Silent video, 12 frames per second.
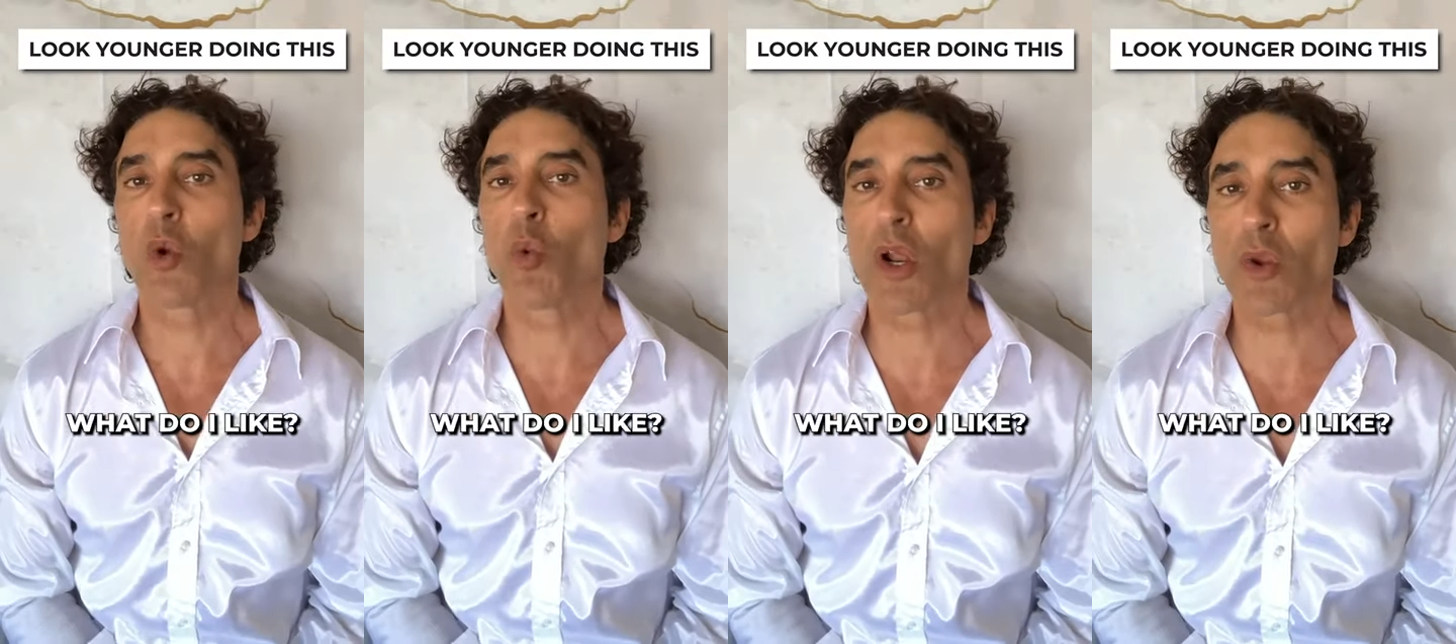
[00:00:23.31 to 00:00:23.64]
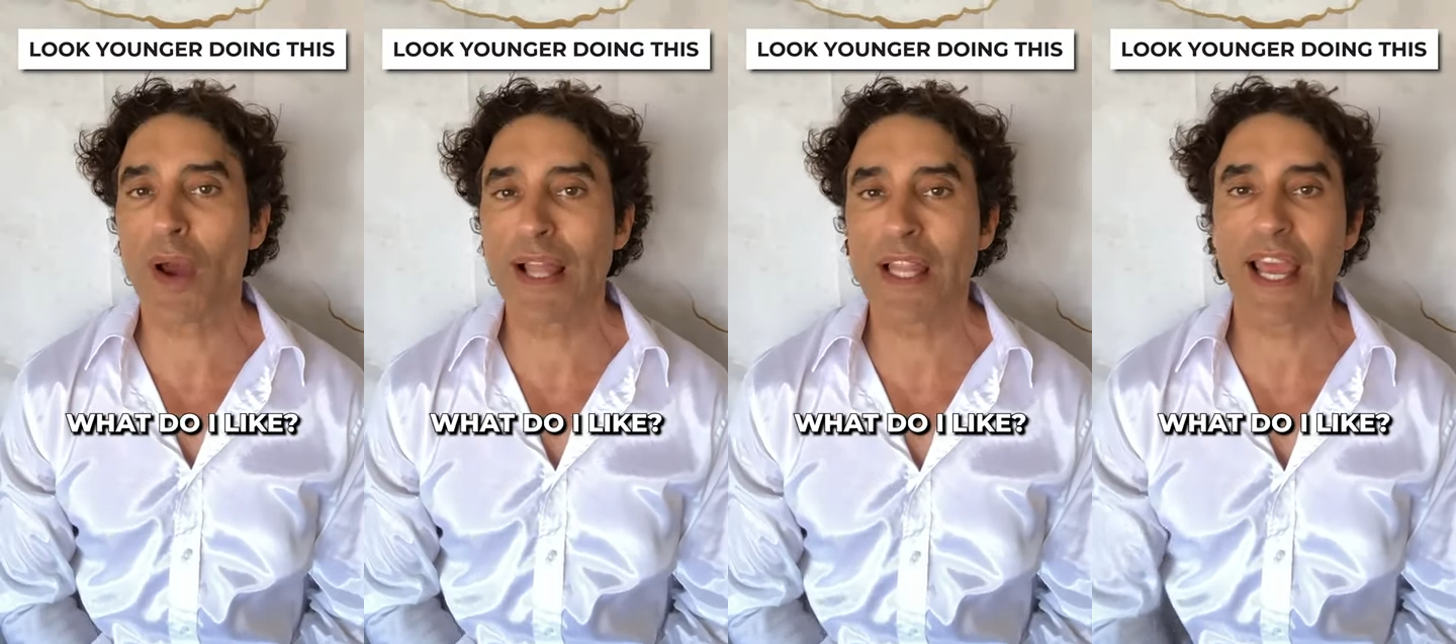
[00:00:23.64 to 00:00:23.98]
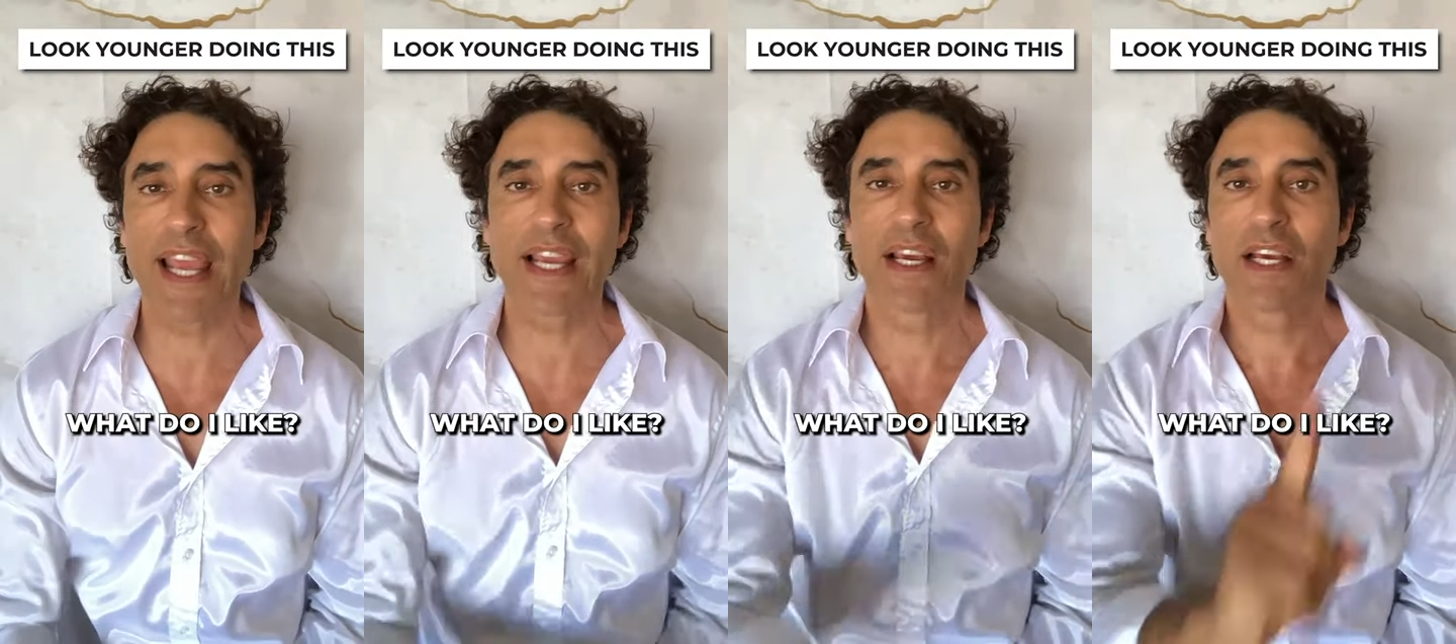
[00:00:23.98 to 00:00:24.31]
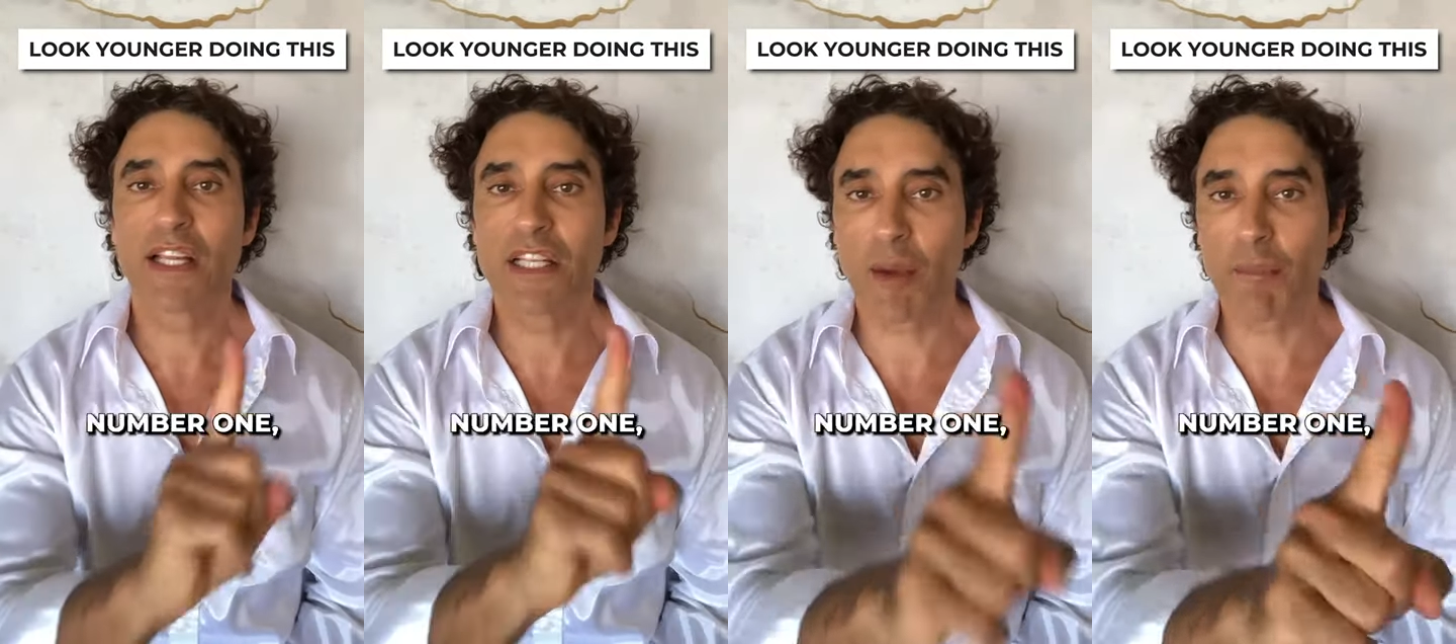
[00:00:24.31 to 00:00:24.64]
What do I like?
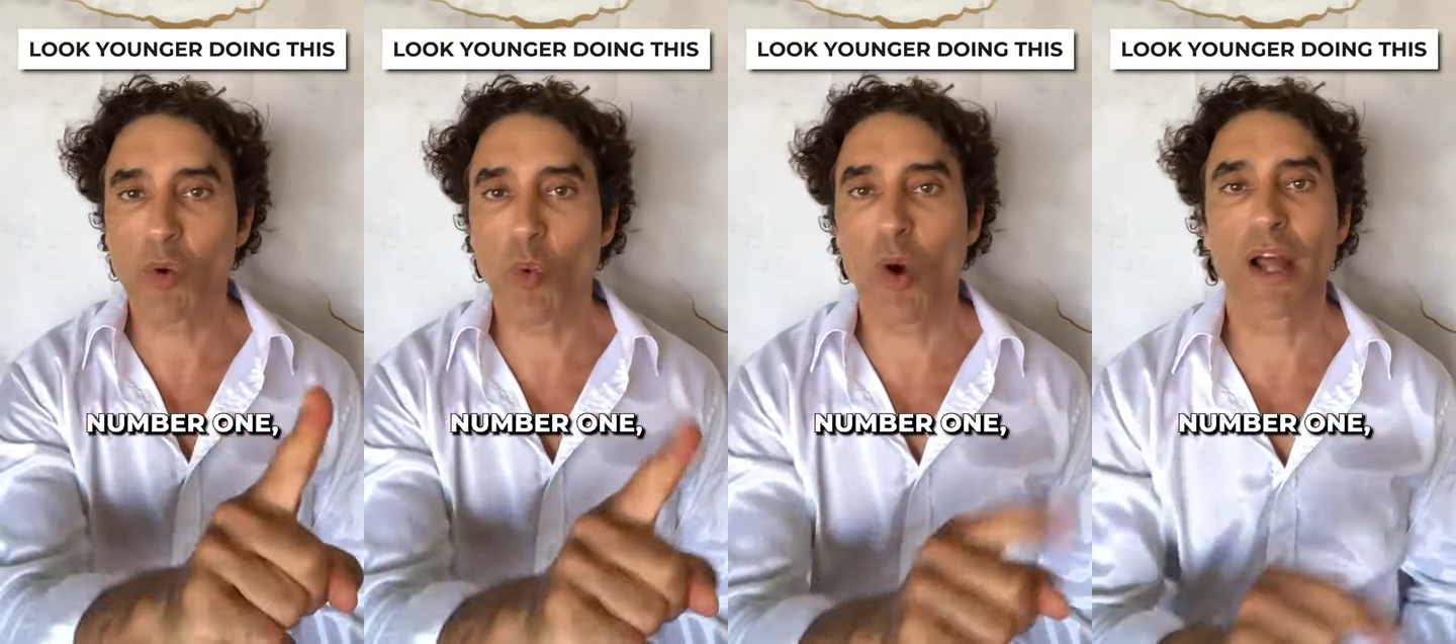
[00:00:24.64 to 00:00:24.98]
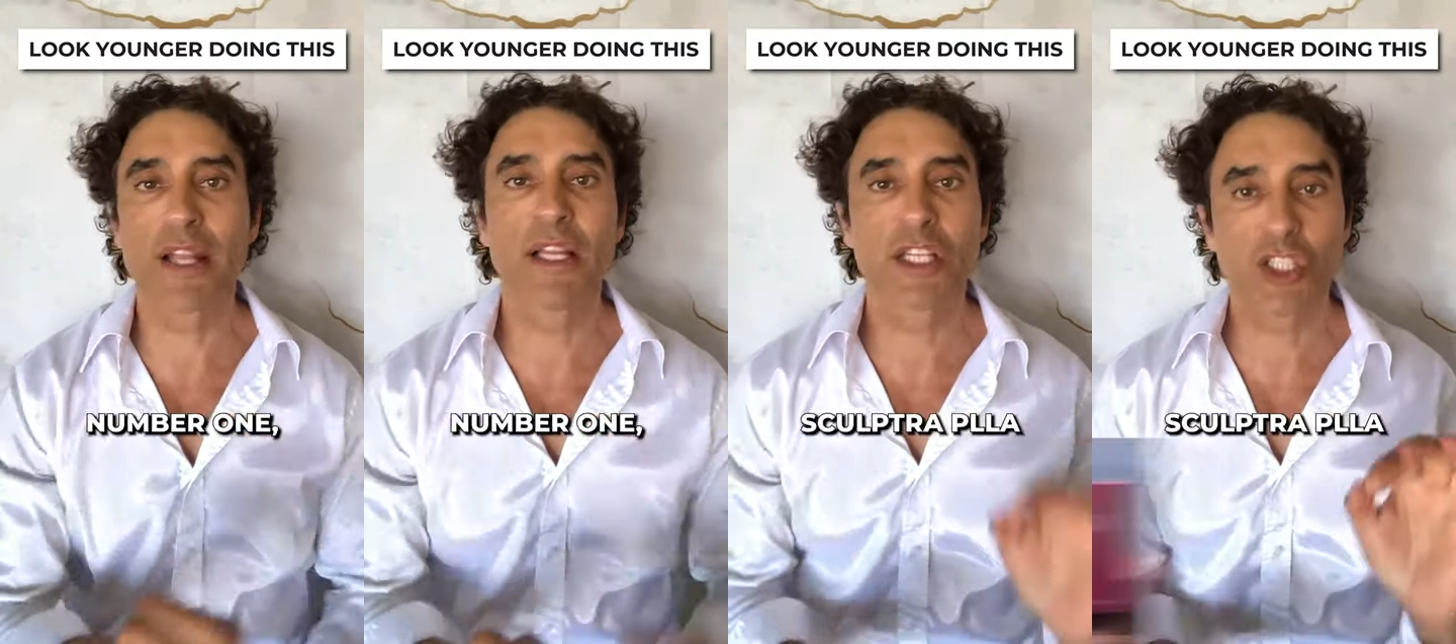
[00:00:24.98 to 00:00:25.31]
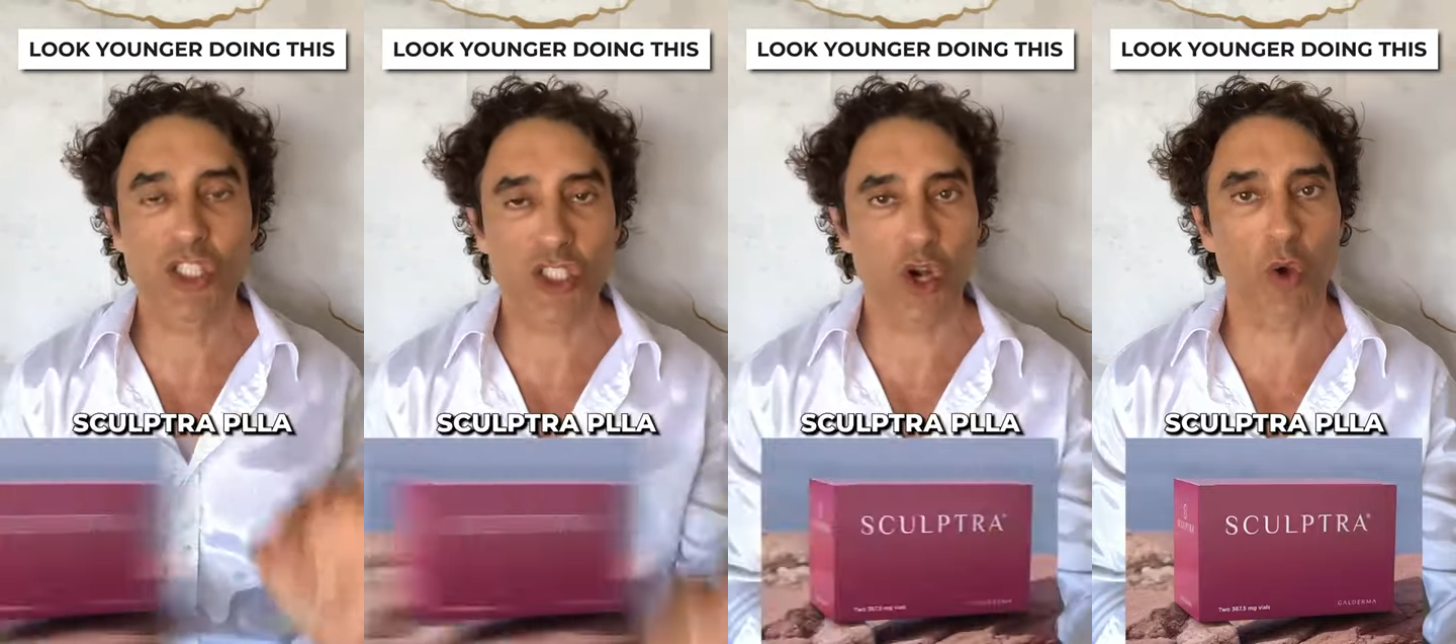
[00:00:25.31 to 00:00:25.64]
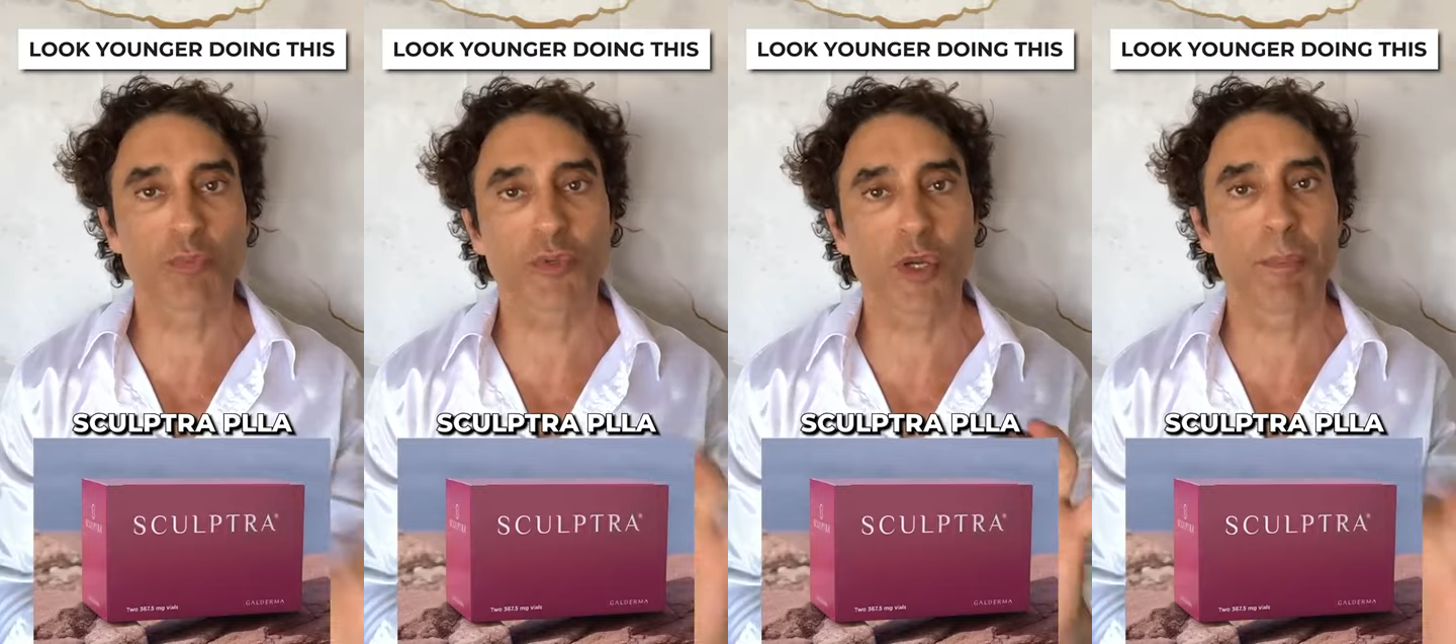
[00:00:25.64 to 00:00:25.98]
Number one,
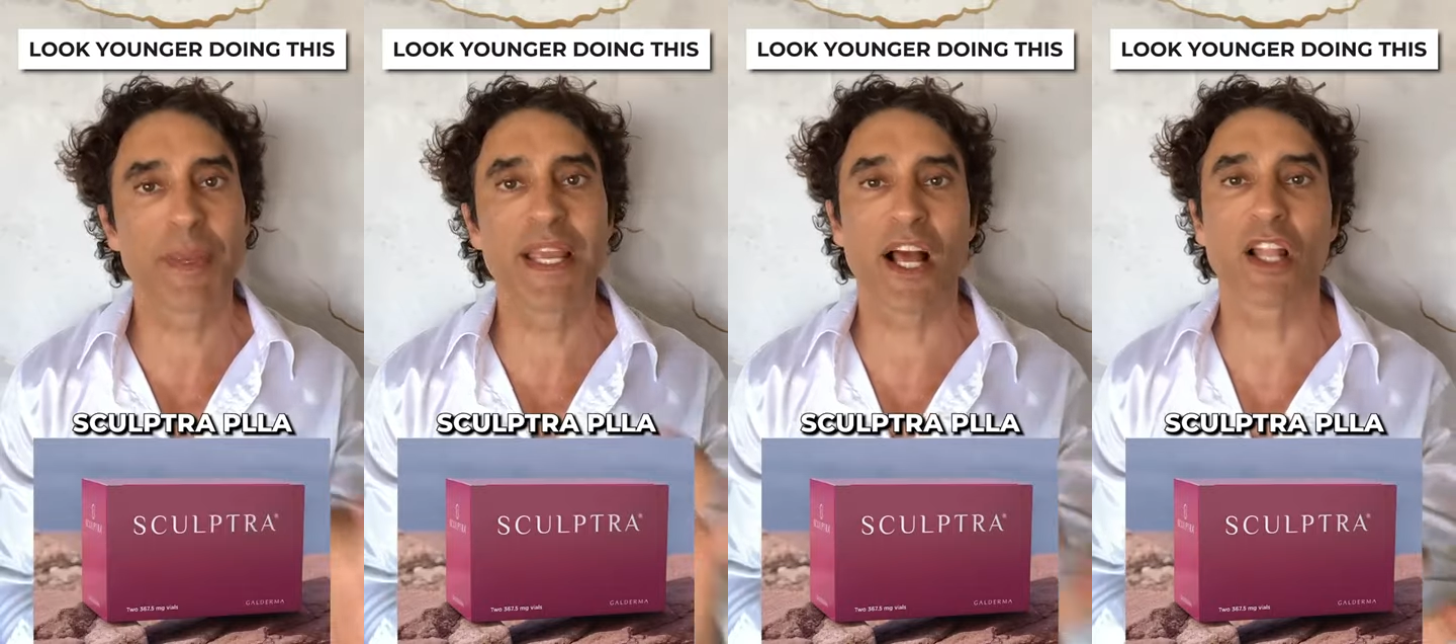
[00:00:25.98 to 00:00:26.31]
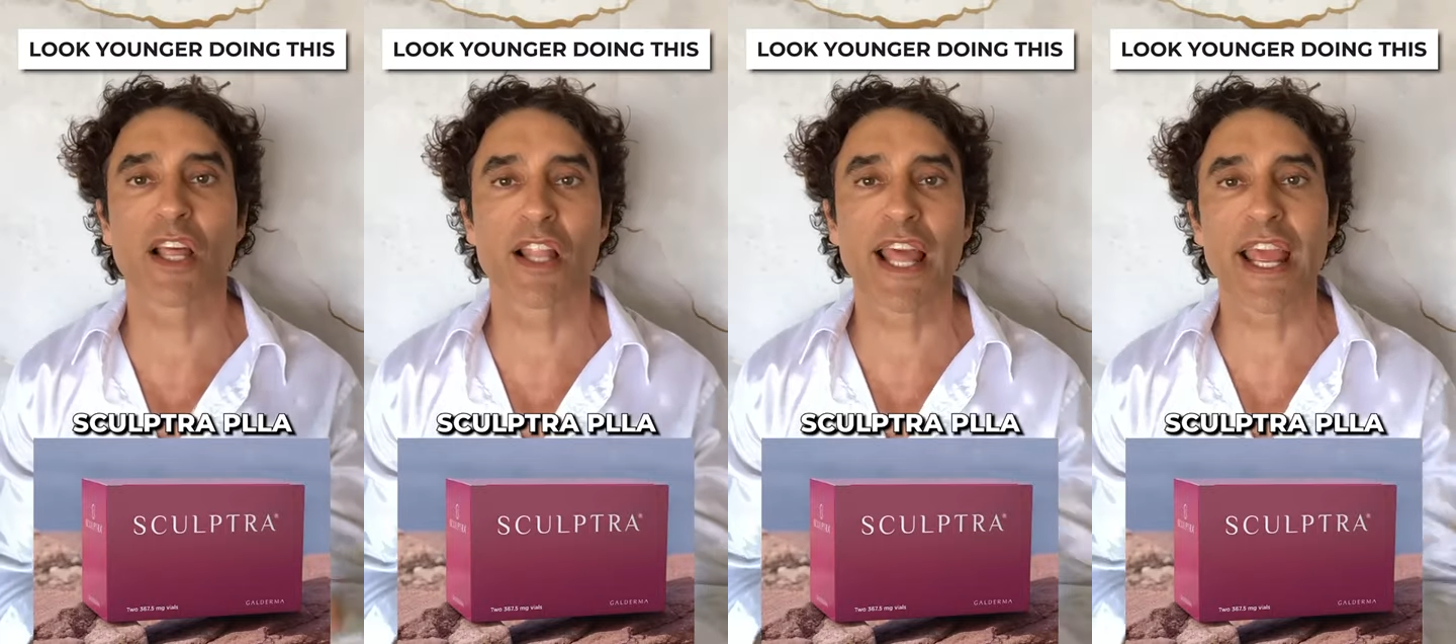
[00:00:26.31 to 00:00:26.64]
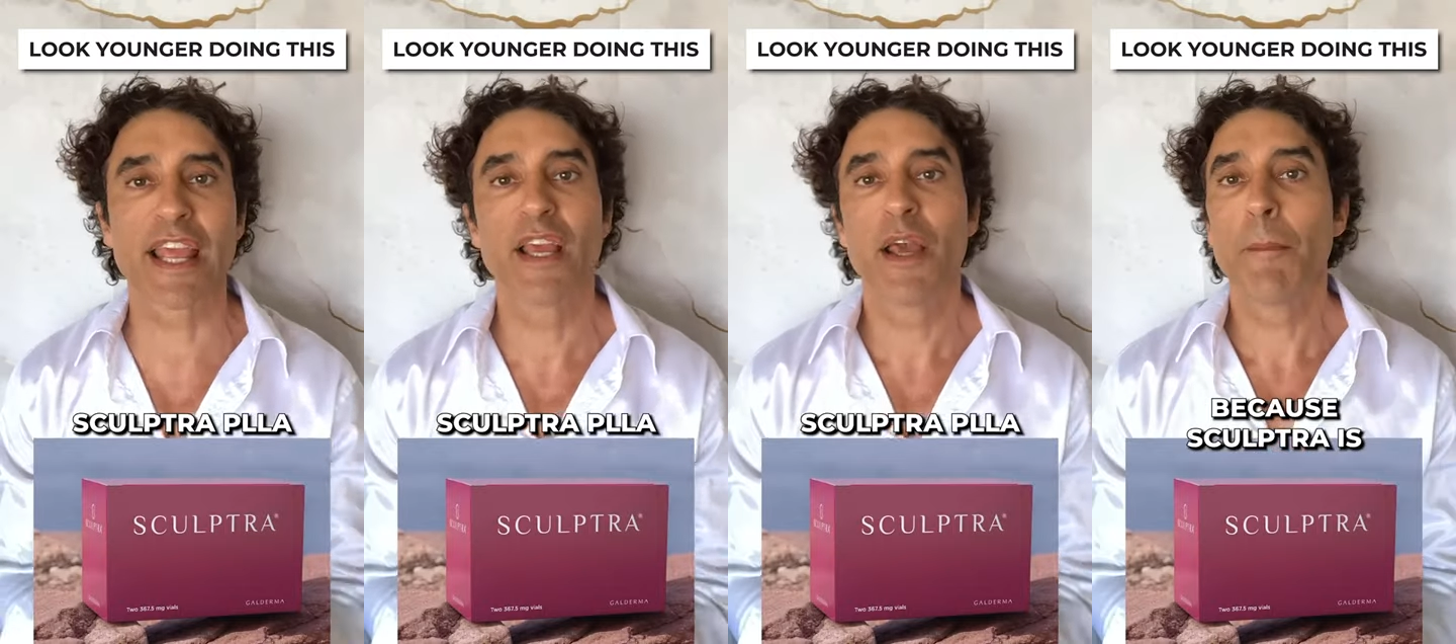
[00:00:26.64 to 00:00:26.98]
Sculptra PLLA,